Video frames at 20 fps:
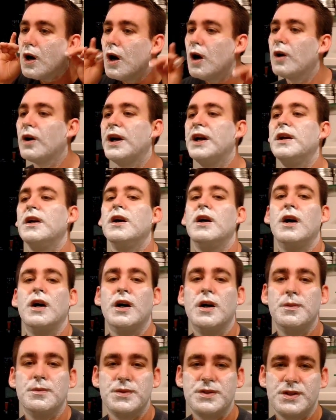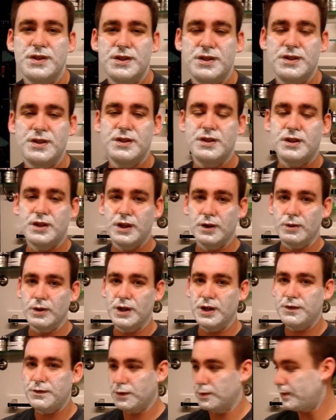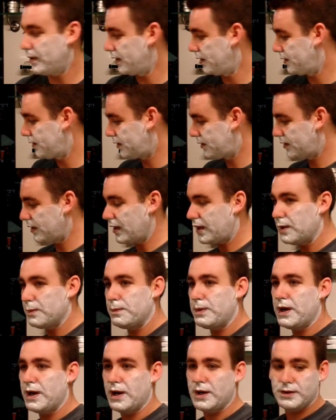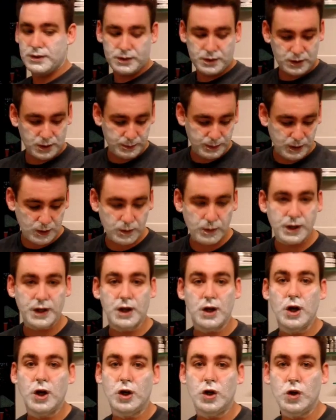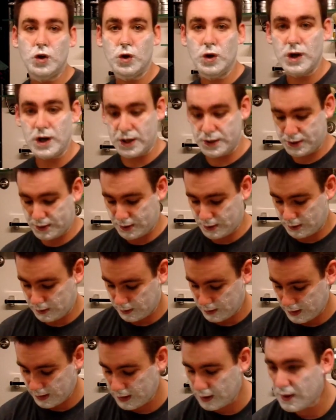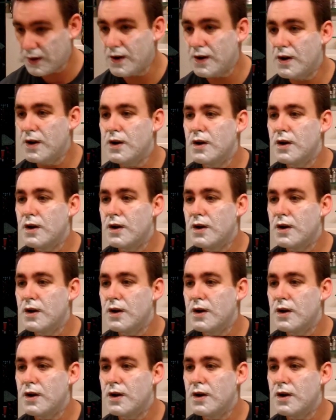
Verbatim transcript: All right, um, get ready for my second pass. Going to be going across the grain.